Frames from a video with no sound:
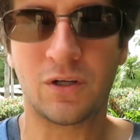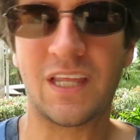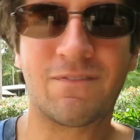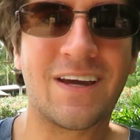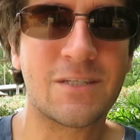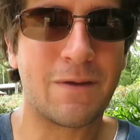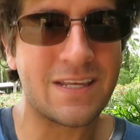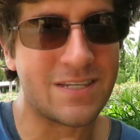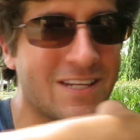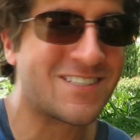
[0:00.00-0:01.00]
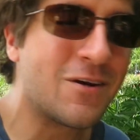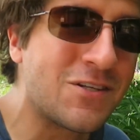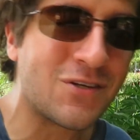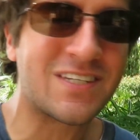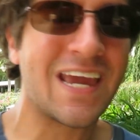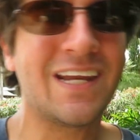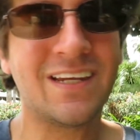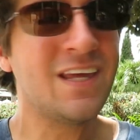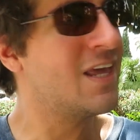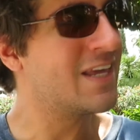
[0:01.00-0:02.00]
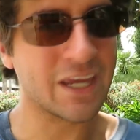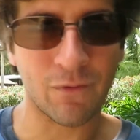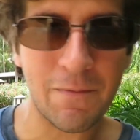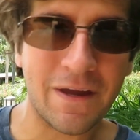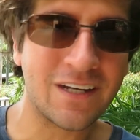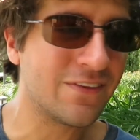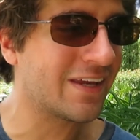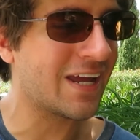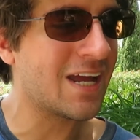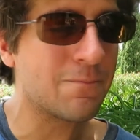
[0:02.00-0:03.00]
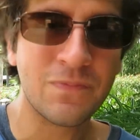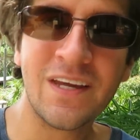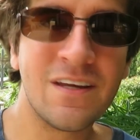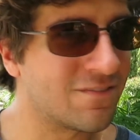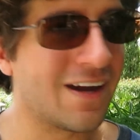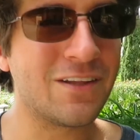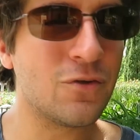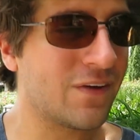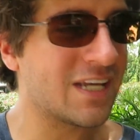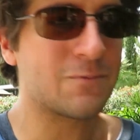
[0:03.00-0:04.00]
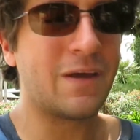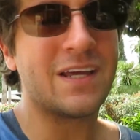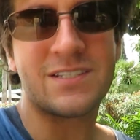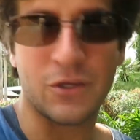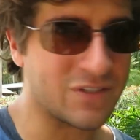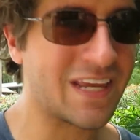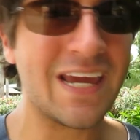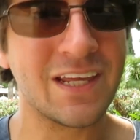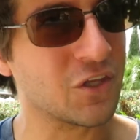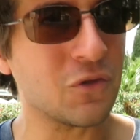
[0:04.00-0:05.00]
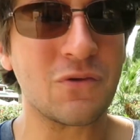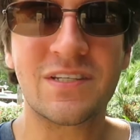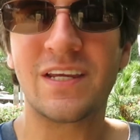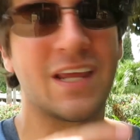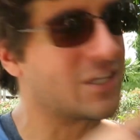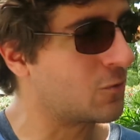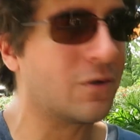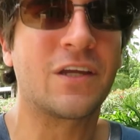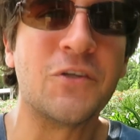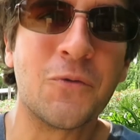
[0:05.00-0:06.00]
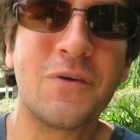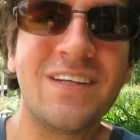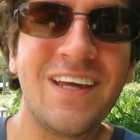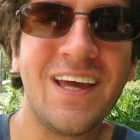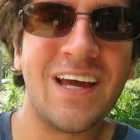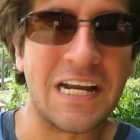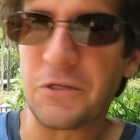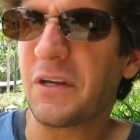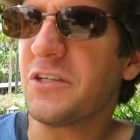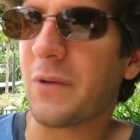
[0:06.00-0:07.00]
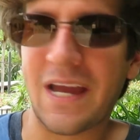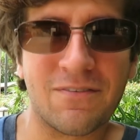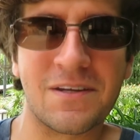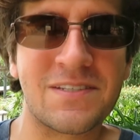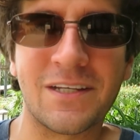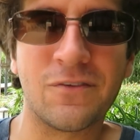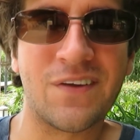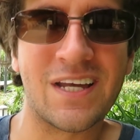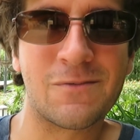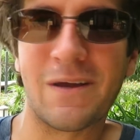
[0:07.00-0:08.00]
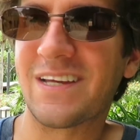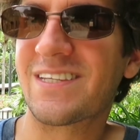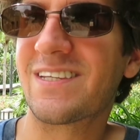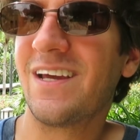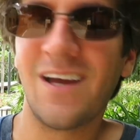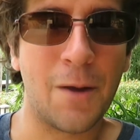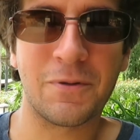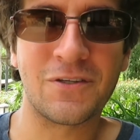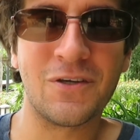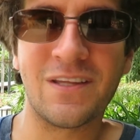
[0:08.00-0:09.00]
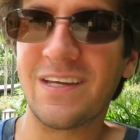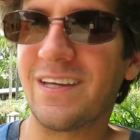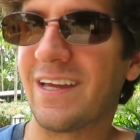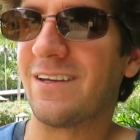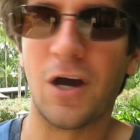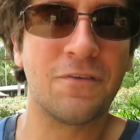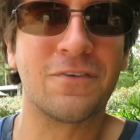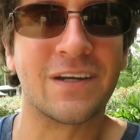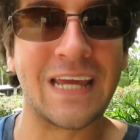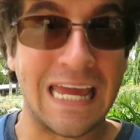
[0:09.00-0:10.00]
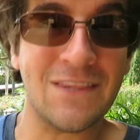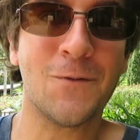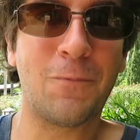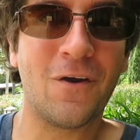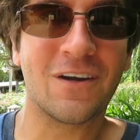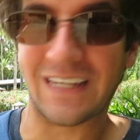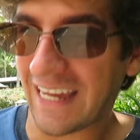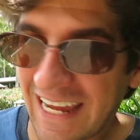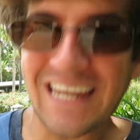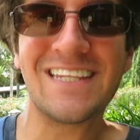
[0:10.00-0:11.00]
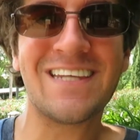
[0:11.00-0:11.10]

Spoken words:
book that fast pass and as soon as you scan it, get right back on that app, find a new fast pass, you scan it, you use it, and you book a new one. And you can do every single fast pass opportunity and offering in the park in a